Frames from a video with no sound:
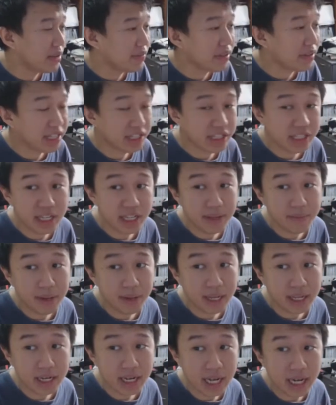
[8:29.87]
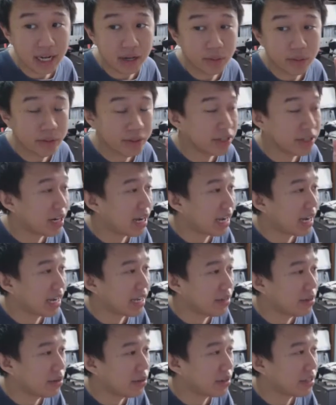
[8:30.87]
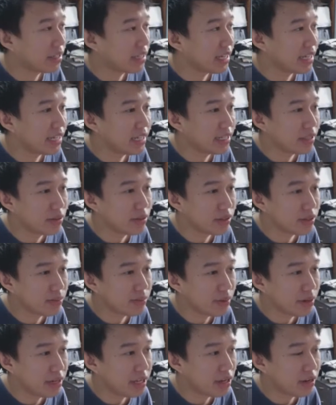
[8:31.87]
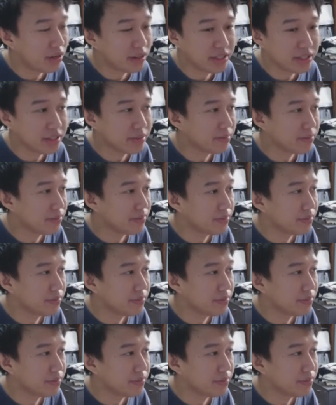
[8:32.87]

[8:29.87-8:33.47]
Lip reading: have actually made our icon and it looks pretty awesome.